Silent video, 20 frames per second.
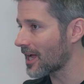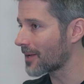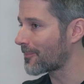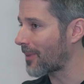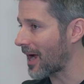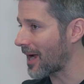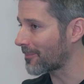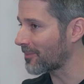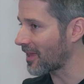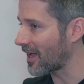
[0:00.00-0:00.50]
I
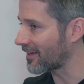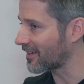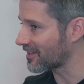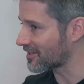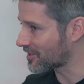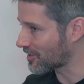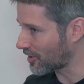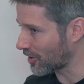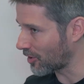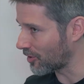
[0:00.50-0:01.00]
pipeline
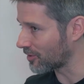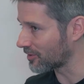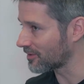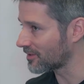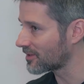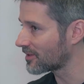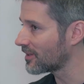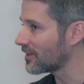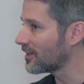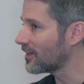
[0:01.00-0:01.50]
as code,
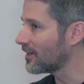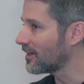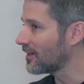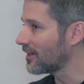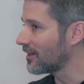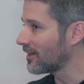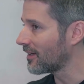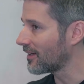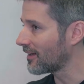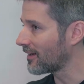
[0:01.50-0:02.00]

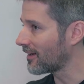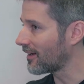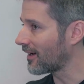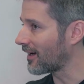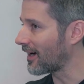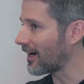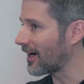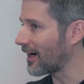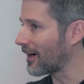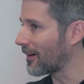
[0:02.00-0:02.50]

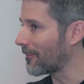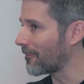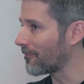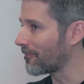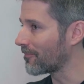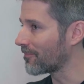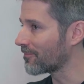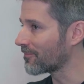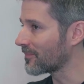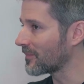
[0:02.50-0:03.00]

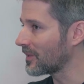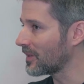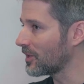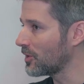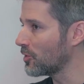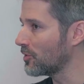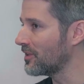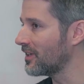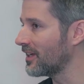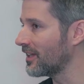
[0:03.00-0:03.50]
um,
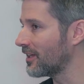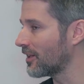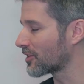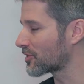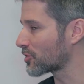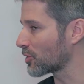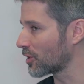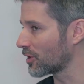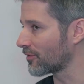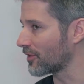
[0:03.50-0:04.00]
you need a
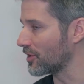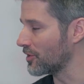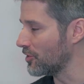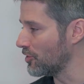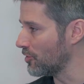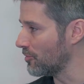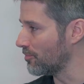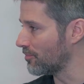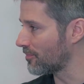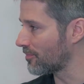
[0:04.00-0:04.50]
sort of a
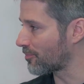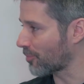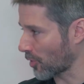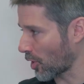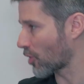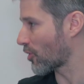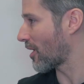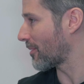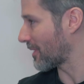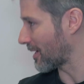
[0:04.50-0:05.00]
new
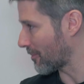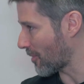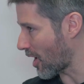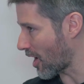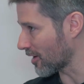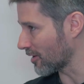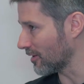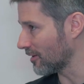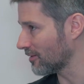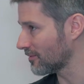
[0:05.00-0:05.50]
programming
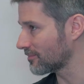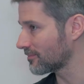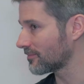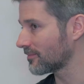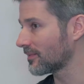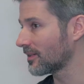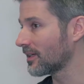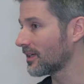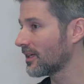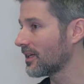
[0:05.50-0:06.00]
model.
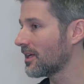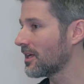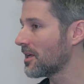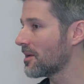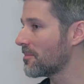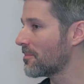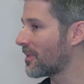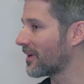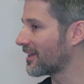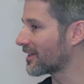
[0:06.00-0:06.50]

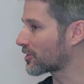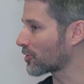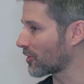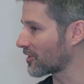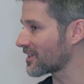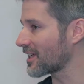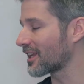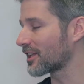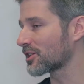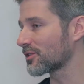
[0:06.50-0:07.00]
But it
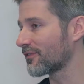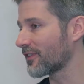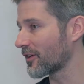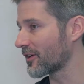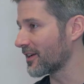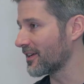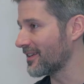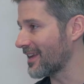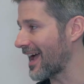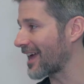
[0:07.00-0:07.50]
turns out it's a
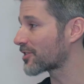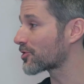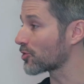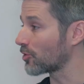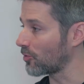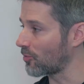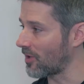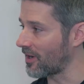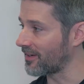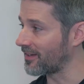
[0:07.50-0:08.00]
very
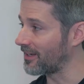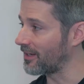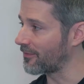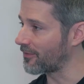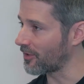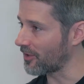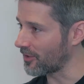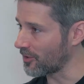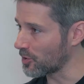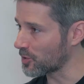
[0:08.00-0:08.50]
natural one and a
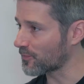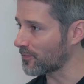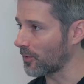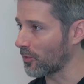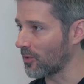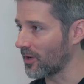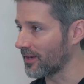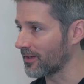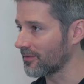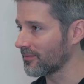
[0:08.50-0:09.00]
very useful
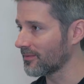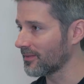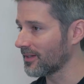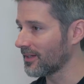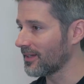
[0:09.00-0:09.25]
one.